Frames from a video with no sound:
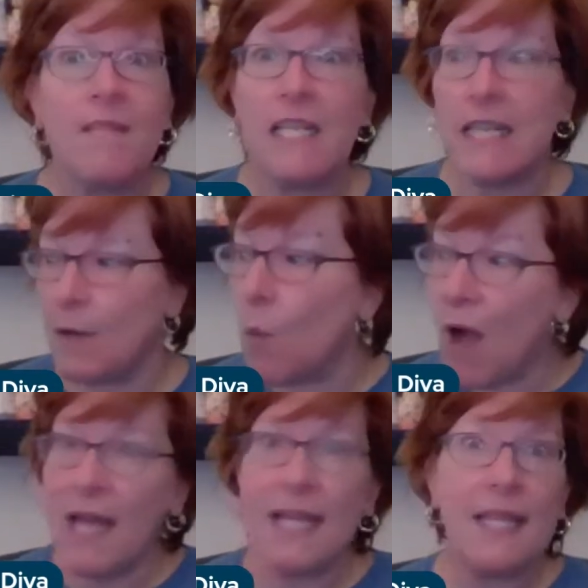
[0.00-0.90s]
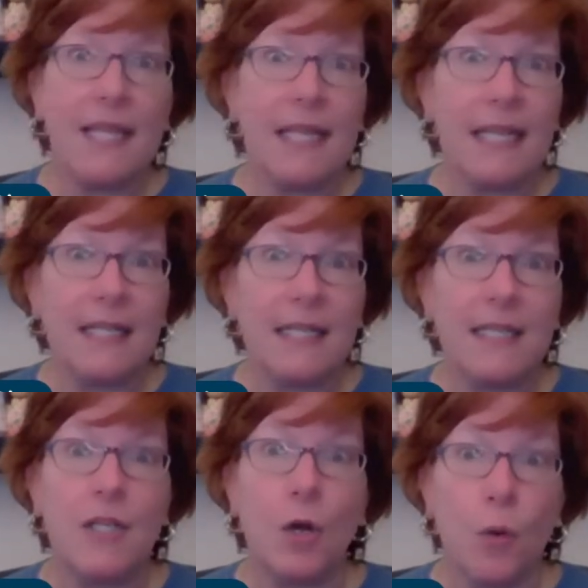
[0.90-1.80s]
and why I think it's
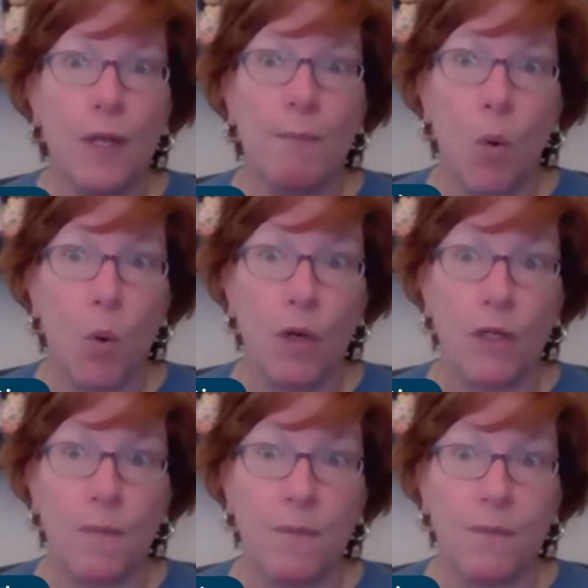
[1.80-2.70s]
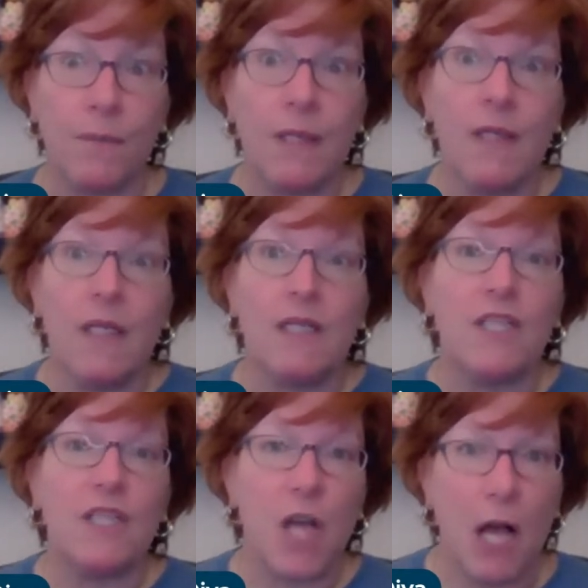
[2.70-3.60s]
so important to
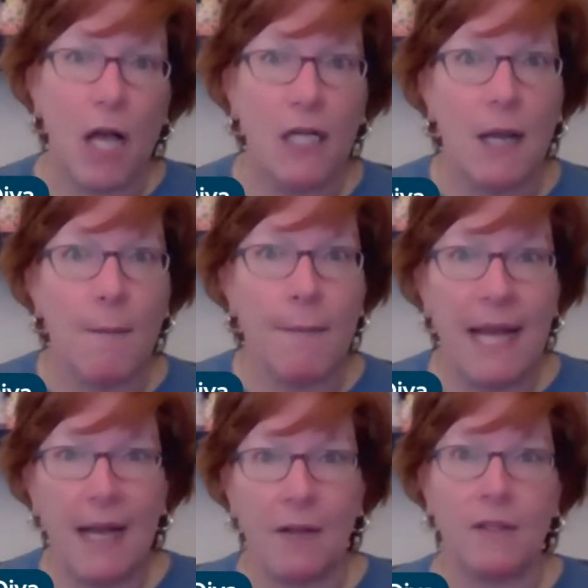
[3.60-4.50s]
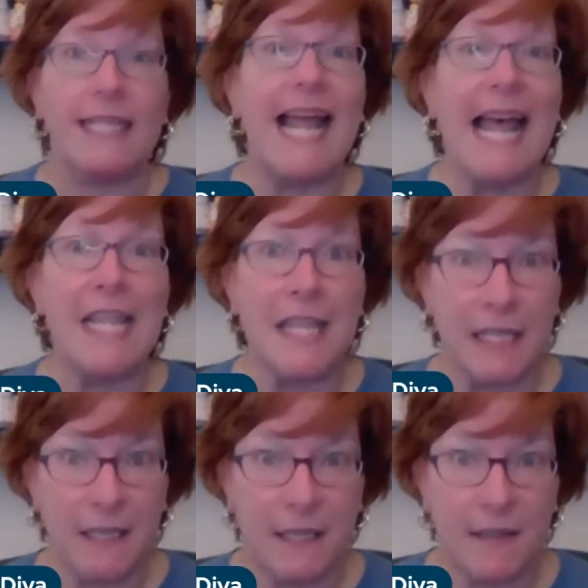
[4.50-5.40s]
talk about
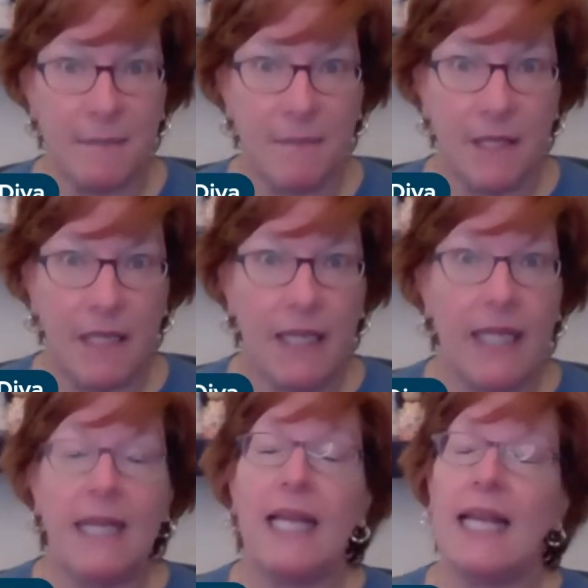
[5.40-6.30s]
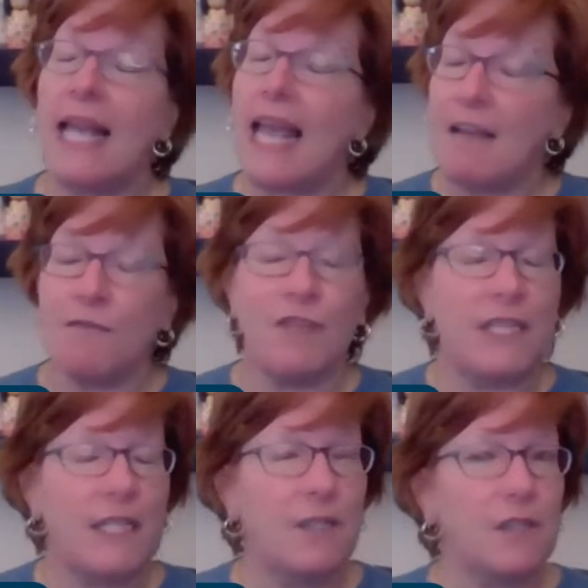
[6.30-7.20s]
ethics every
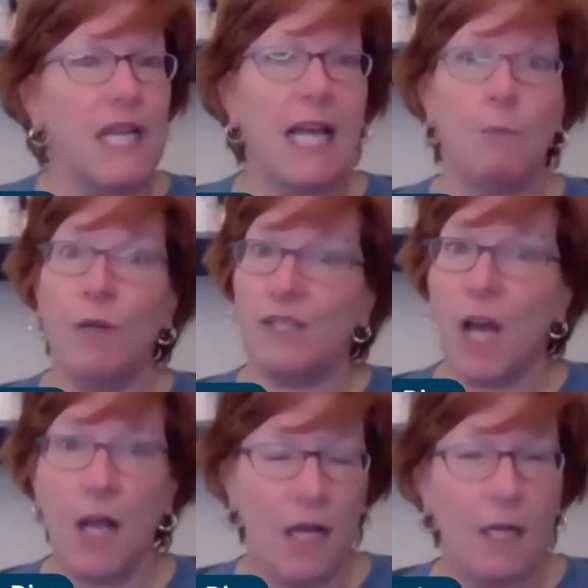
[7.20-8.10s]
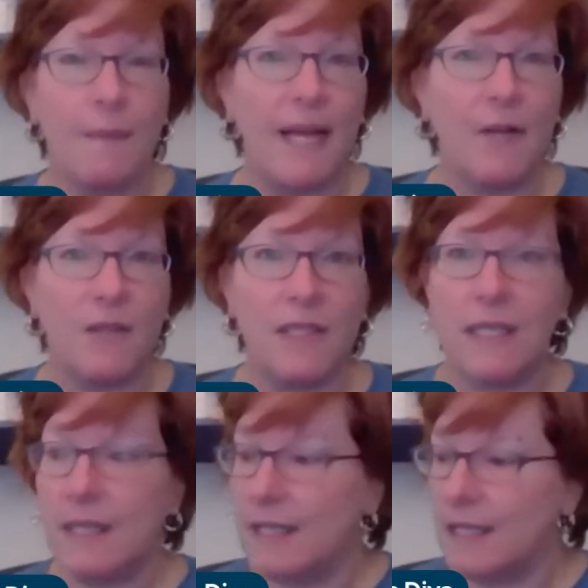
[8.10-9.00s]
single time we talk about
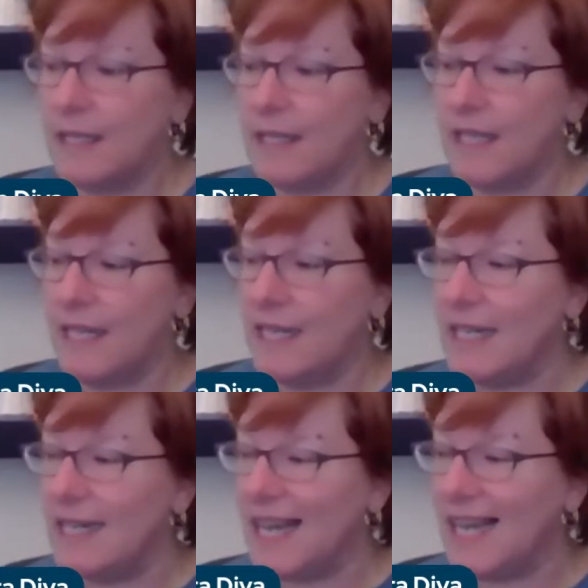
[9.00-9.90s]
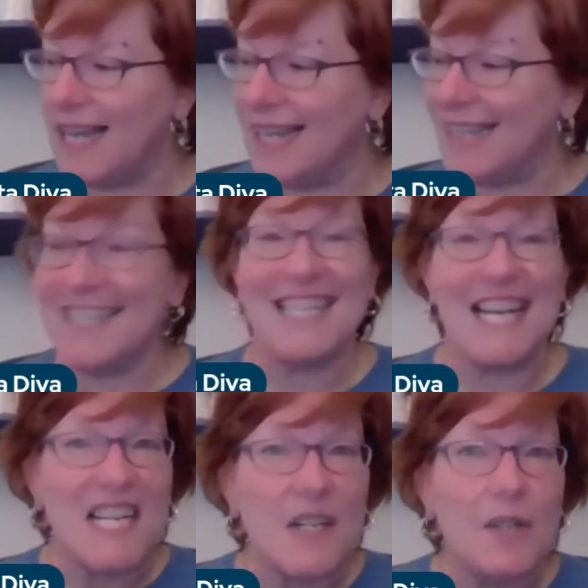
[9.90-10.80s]
the
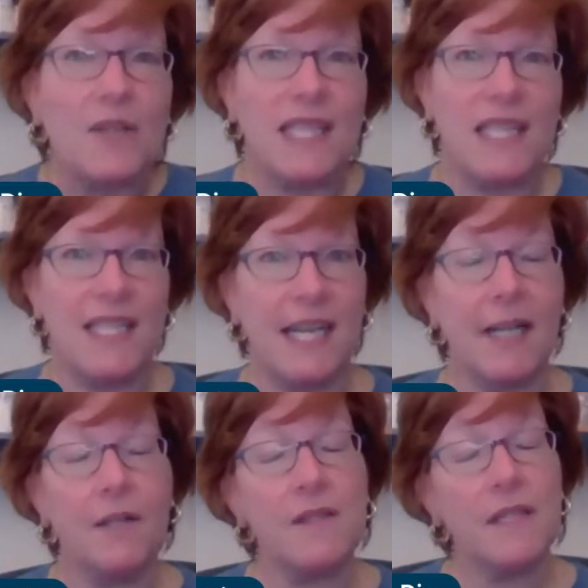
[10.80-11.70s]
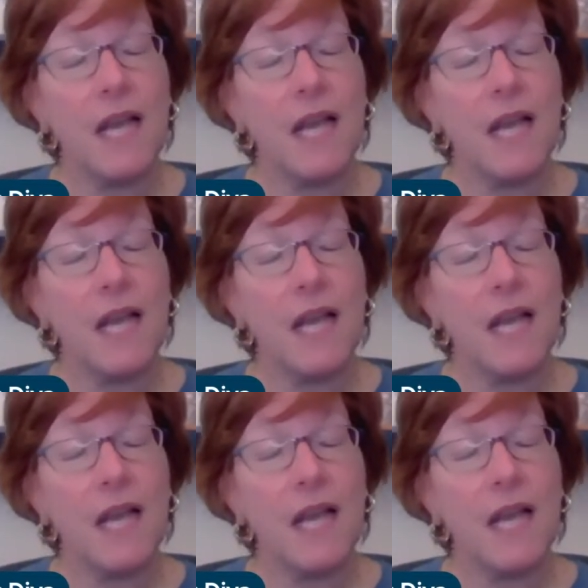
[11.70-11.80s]
technical details